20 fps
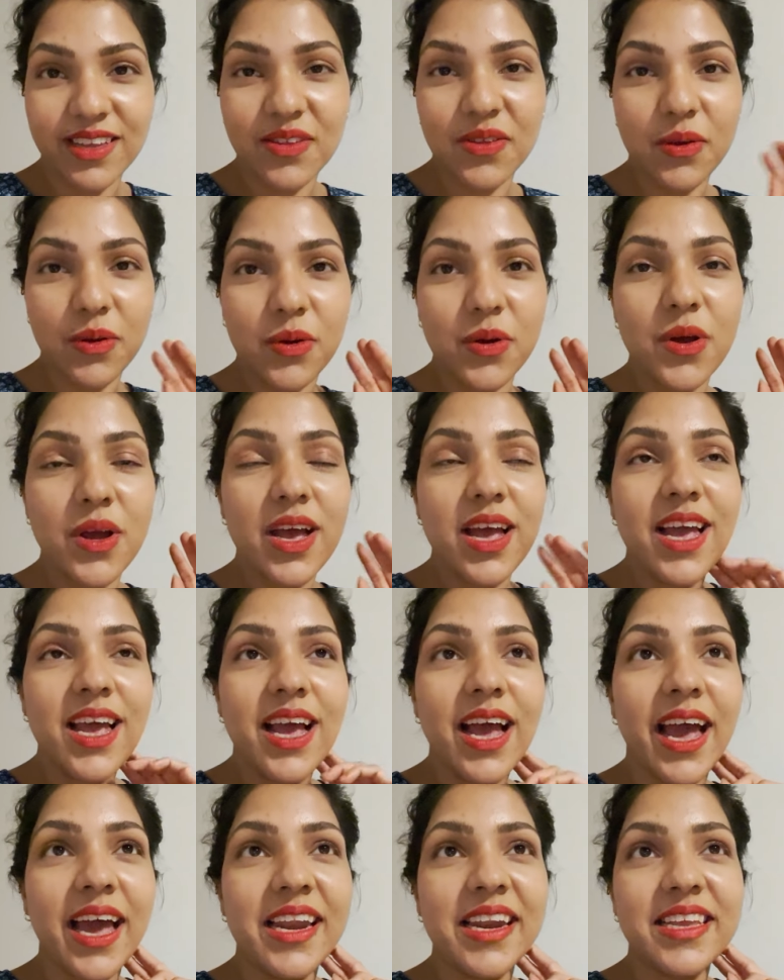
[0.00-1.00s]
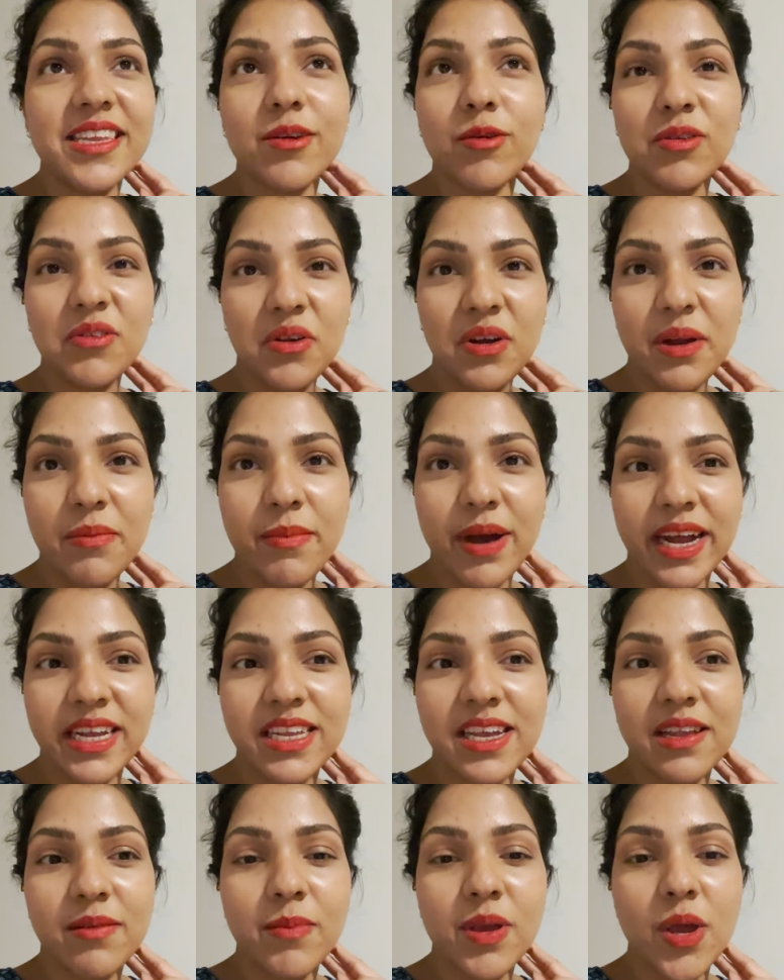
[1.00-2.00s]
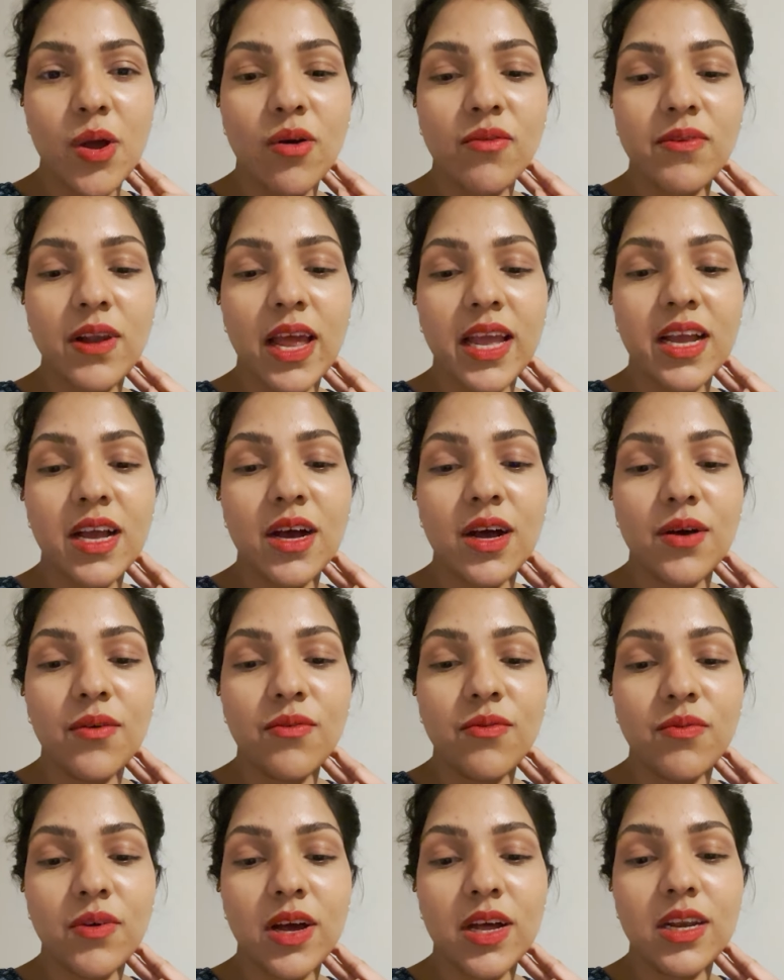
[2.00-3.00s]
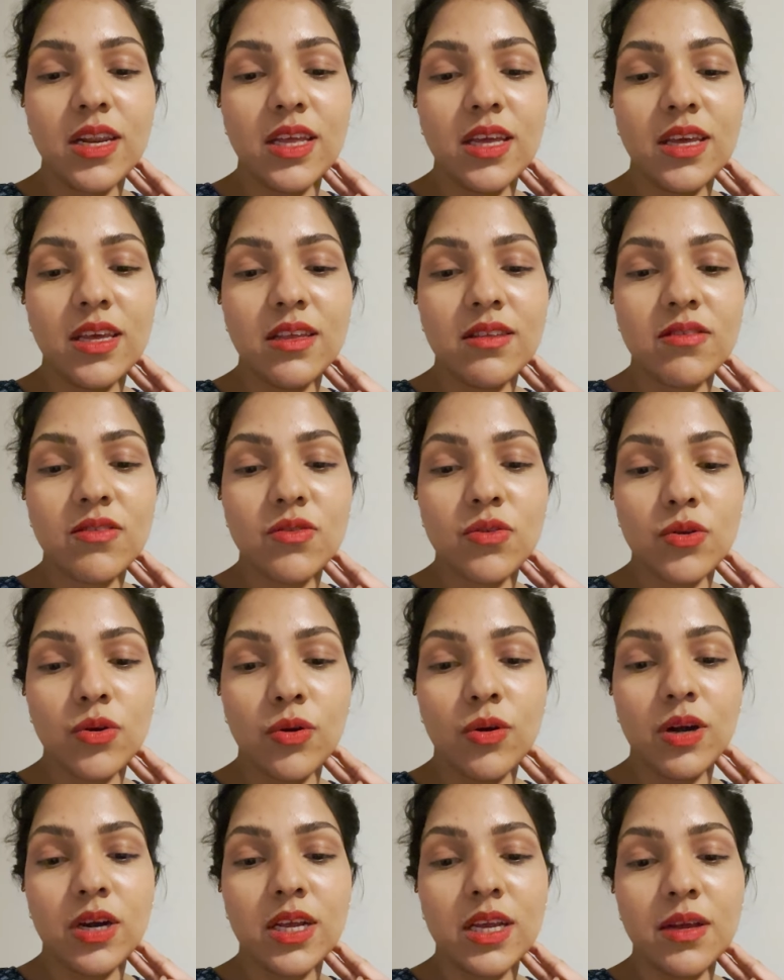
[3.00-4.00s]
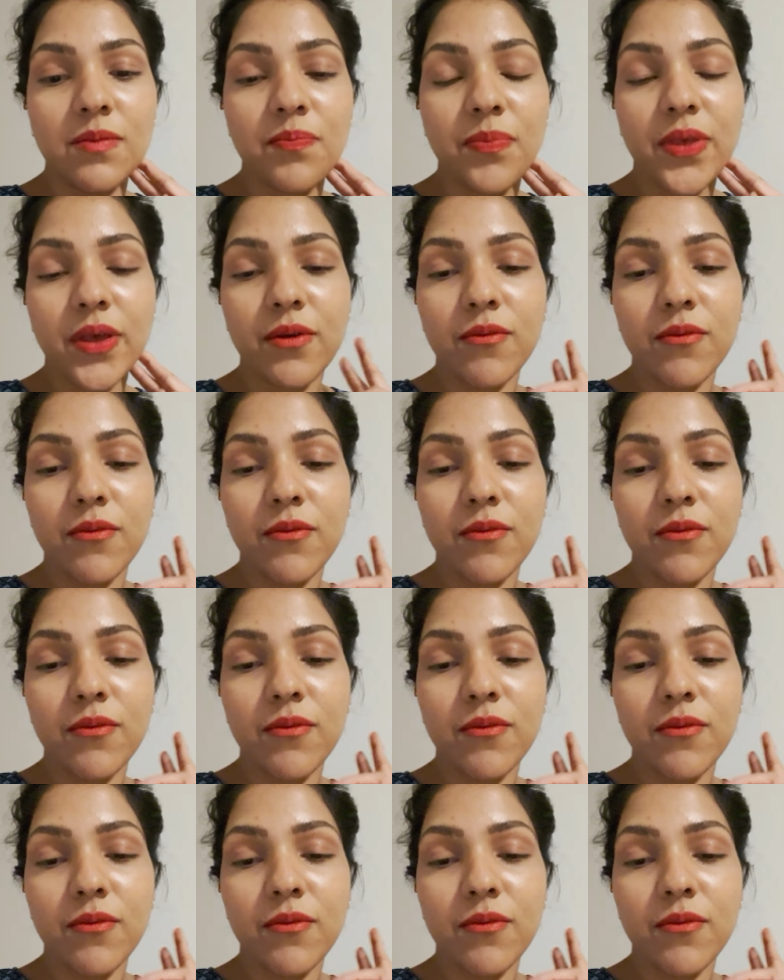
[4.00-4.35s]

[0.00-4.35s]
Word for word: So, and it also reminded me of like a funny story.